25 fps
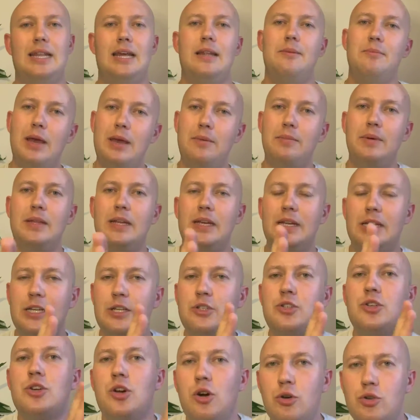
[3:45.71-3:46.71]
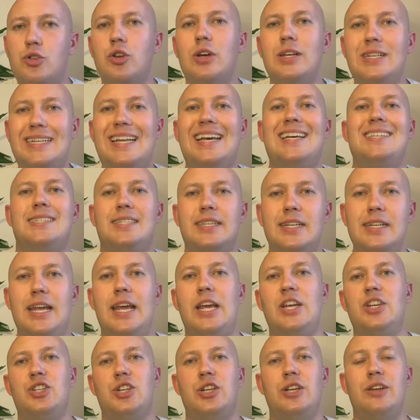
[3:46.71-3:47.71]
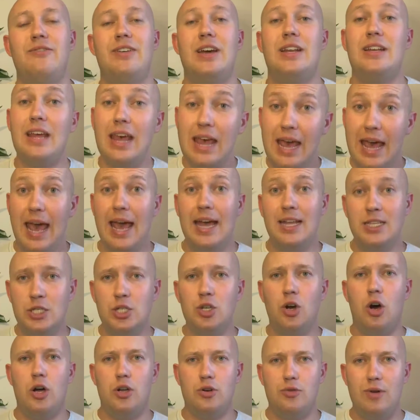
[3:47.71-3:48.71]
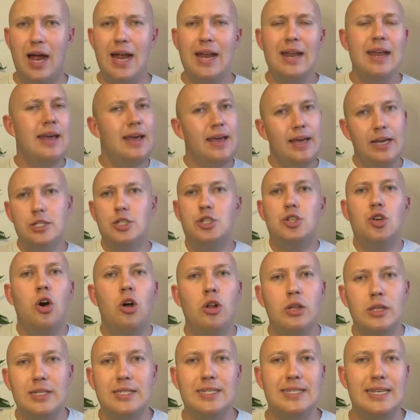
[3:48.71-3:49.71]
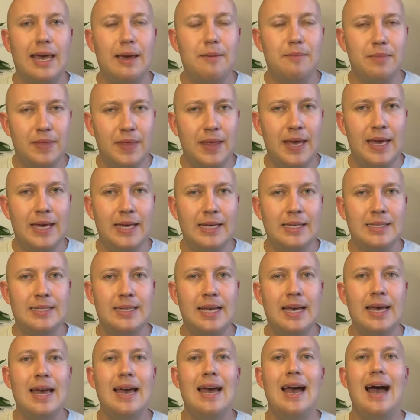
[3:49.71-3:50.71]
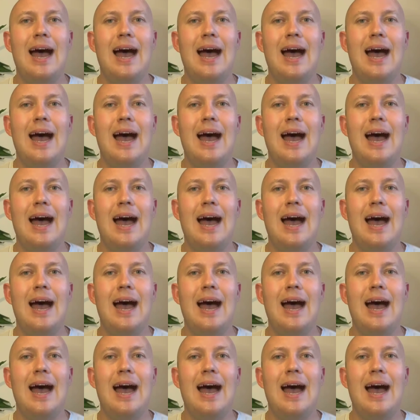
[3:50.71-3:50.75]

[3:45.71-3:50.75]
Then maybe they need to go to a destination event and so on, right? It's all the same things.